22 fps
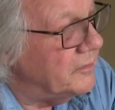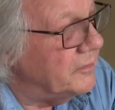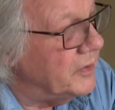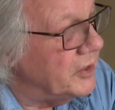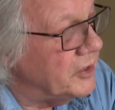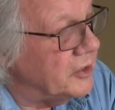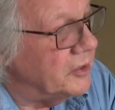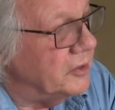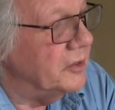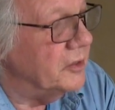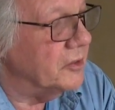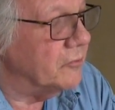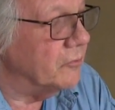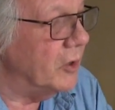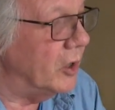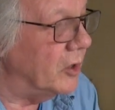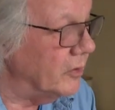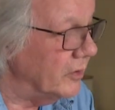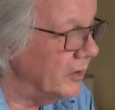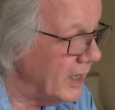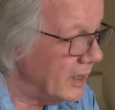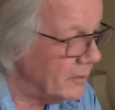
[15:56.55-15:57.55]
vision that's
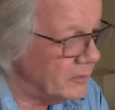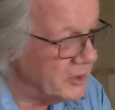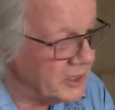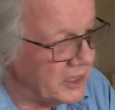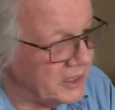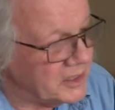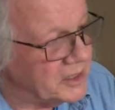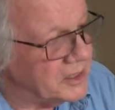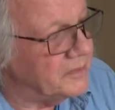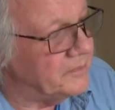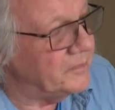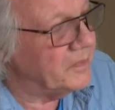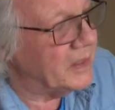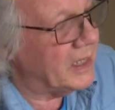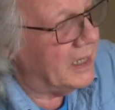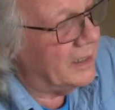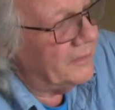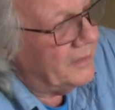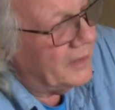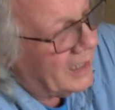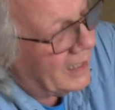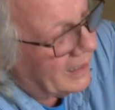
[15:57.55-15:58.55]
wrong. That was it,
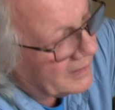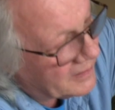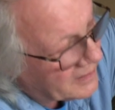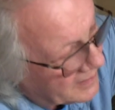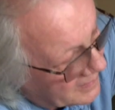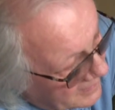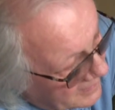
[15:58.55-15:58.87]
and that.